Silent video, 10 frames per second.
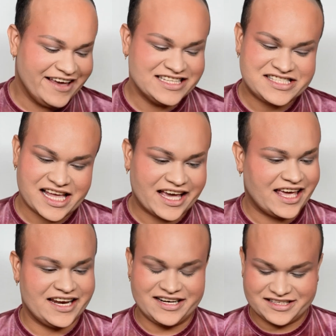It's,
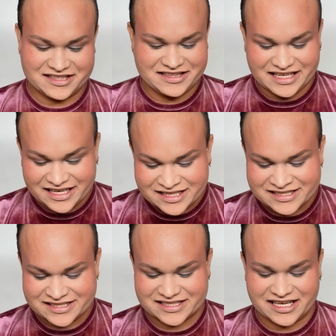again,
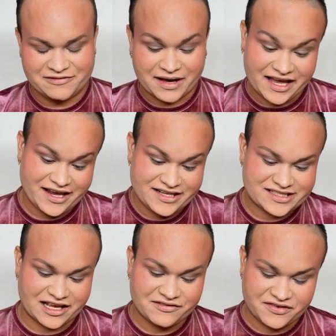this in my head is
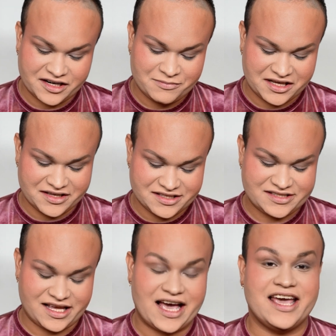kind of funny
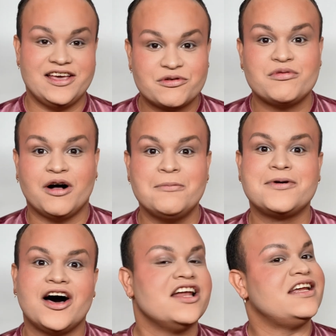because I grew up
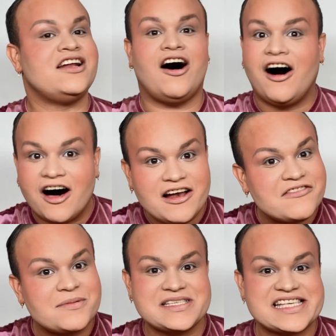calling all
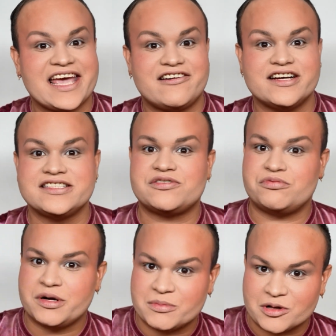of the mascaras
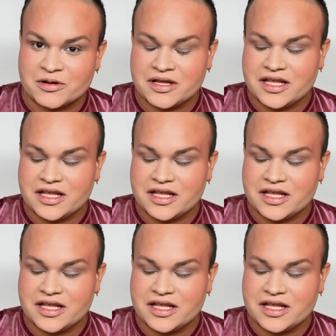Rimmel.